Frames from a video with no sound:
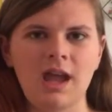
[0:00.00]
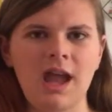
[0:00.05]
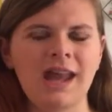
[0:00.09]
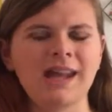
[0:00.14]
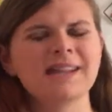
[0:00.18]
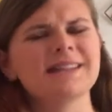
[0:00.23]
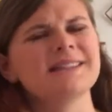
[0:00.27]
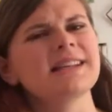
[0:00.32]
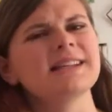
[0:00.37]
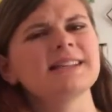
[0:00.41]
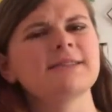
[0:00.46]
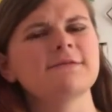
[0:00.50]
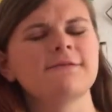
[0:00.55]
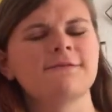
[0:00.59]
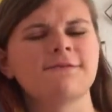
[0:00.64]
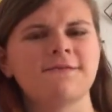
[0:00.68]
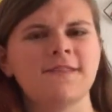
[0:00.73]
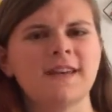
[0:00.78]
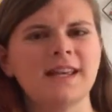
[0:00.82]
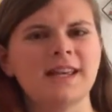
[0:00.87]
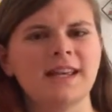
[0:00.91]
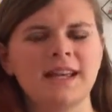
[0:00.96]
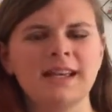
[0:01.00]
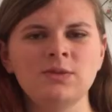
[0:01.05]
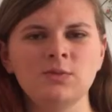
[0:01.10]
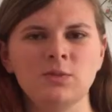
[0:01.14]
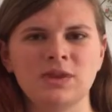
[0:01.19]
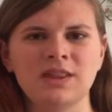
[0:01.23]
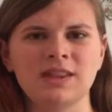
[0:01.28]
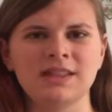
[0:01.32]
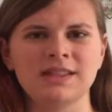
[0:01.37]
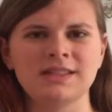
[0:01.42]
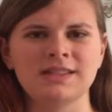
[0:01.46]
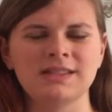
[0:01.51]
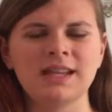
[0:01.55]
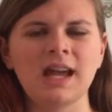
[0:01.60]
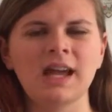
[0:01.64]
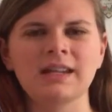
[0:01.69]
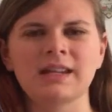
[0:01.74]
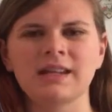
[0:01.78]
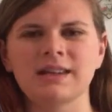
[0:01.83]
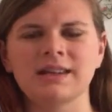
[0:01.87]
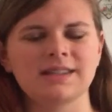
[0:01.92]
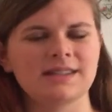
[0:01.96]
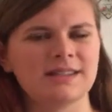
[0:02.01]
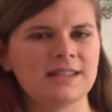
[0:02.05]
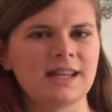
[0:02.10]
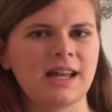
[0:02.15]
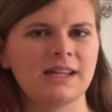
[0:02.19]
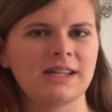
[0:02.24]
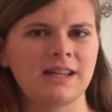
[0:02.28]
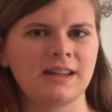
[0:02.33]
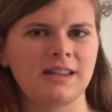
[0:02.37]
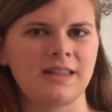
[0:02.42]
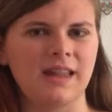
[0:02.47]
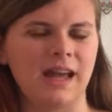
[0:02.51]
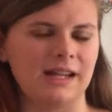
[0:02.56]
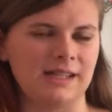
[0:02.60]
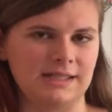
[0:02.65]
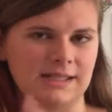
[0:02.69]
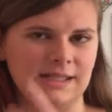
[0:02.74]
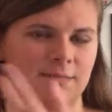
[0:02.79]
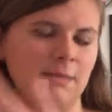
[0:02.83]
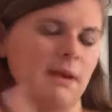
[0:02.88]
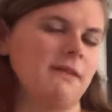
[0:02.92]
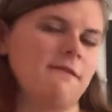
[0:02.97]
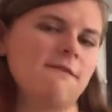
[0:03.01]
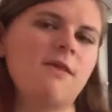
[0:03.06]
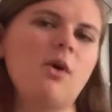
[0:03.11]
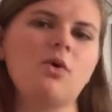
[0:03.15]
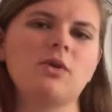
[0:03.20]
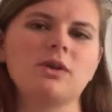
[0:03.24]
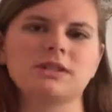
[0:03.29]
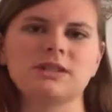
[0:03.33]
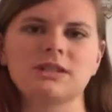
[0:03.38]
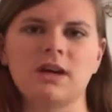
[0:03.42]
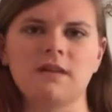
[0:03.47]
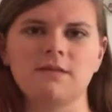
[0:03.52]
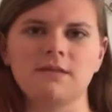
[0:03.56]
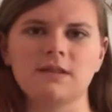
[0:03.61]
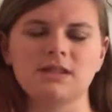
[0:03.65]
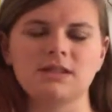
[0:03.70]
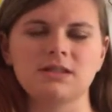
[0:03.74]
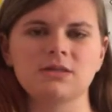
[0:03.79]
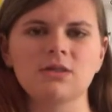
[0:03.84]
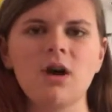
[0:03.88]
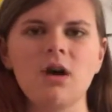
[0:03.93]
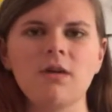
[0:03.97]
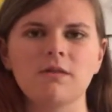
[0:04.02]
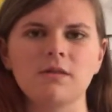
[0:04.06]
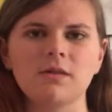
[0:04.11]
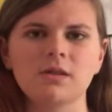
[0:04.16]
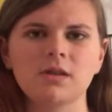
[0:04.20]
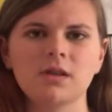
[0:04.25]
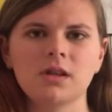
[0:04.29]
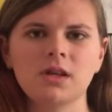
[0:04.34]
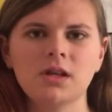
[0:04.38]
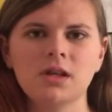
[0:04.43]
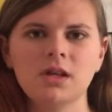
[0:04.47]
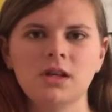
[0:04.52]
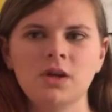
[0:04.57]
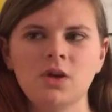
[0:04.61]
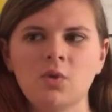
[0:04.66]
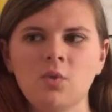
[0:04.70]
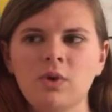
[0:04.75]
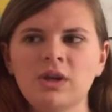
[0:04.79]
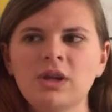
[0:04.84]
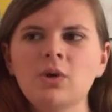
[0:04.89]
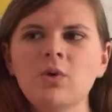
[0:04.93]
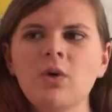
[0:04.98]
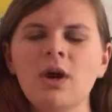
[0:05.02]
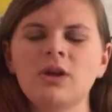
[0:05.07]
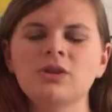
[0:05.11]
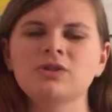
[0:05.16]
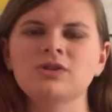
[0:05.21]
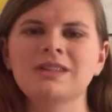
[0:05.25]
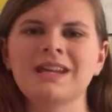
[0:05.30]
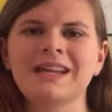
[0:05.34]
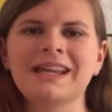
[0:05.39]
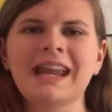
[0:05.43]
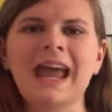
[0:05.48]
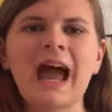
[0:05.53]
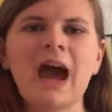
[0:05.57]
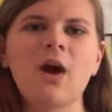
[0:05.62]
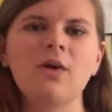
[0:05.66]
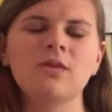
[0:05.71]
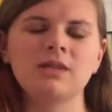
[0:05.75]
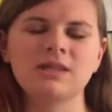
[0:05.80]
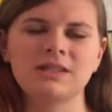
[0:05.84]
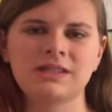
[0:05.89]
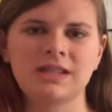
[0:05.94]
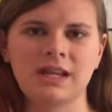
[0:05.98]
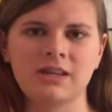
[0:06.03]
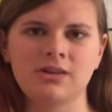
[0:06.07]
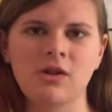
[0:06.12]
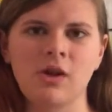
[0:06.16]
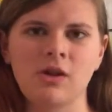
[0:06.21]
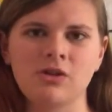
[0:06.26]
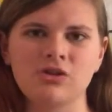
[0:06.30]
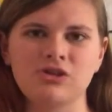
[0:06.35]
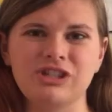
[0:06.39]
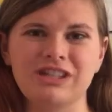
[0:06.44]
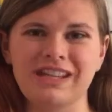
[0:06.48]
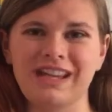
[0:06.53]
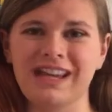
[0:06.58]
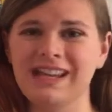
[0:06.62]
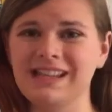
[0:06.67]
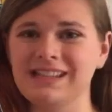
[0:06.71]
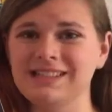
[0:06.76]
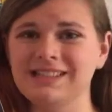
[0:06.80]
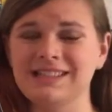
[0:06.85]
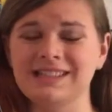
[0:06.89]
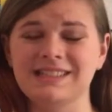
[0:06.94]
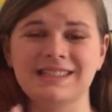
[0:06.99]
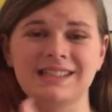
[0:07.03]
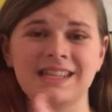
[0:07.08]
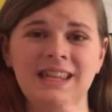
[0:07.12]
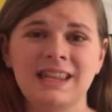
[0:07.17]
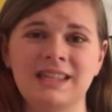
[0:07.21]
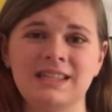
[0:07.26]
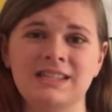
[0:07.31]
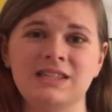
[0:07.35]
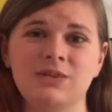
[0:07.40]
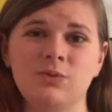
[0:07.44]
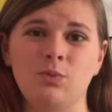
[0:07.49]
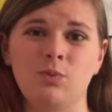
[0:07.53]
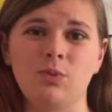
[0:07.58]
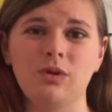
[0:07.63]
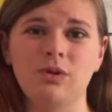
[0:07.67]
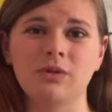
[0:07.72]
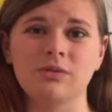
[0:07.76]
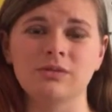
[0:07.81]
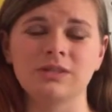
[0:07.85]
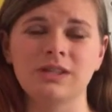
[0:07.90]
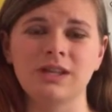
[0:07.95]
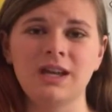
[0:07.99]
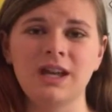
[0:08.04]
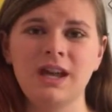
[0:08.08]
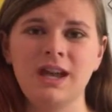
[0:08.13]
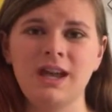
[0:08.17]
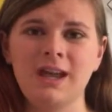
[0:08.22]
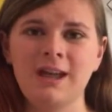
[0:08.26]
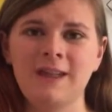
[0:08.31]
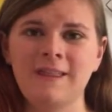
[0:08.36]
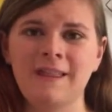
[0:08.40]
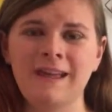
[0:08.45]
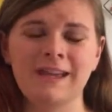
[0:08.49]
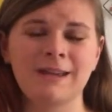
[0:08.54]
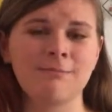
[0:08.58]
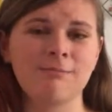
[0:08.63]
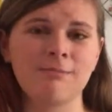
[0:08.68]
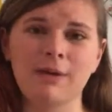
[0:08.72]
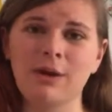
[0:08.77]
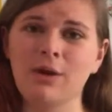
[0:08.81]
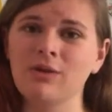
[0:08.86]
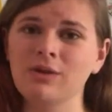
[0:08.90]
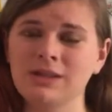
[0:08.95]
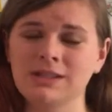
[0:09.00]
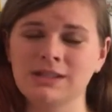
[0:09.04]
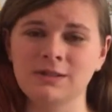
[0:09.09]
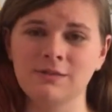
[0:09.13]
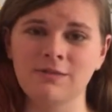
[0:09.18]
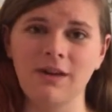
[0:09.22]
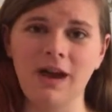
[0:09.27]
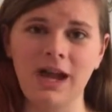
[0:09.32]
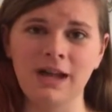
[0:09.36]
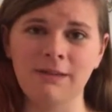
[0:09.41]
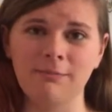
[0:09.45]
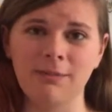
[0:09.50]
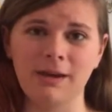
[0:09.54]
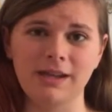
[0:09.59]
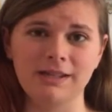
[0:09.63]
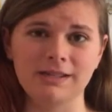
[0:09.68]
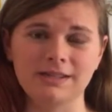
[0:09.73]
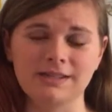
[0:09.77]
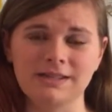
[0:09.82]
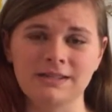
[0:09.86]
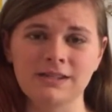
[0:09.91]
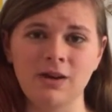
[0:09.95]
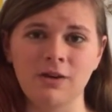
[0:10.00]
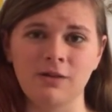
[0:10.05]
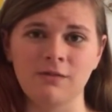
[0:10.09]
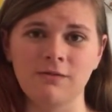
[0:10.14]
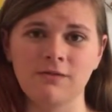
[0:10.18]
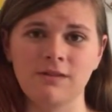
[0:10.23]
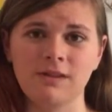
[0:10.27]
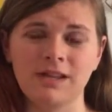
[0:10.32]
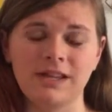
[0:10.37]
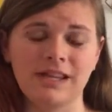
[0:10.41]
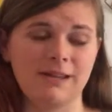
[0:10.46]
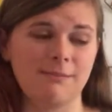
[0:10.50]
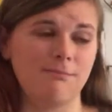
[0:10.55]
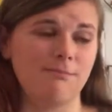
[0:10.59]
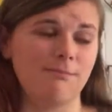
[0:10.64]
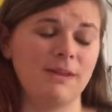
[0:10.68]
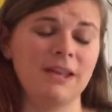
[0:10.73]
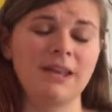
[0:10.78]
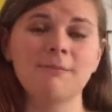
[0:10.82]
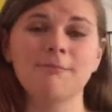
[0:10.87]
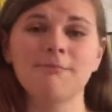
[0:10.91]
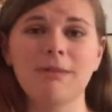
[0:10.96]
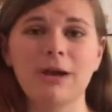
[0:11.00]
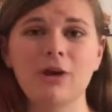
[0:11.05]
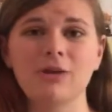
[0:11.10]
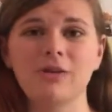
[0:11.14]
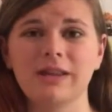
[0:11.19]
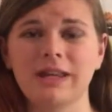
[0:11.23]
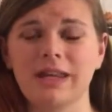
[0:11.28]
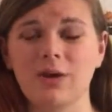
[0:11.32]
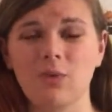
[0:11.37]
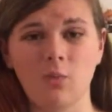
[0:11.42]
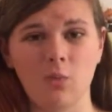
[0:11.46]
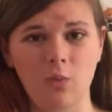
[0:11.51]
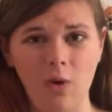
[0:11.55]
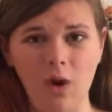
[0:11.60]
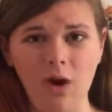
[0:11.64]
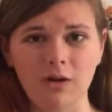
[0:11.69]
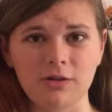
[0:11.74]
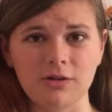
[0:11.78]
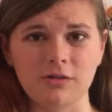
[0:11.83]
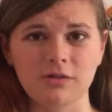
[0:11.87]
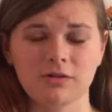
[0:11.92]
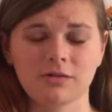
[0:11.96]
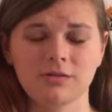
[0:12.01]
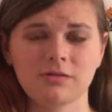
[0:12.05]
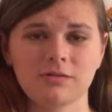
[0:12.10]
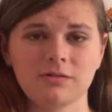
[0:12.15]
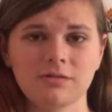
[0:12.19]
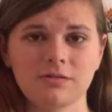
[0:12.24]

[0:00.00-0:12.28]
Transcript: And it doesn't fit in with the setting that is the main focus of this novel. We don't understand how this technology can exist in this world that can barely survive by itself, can barely get water.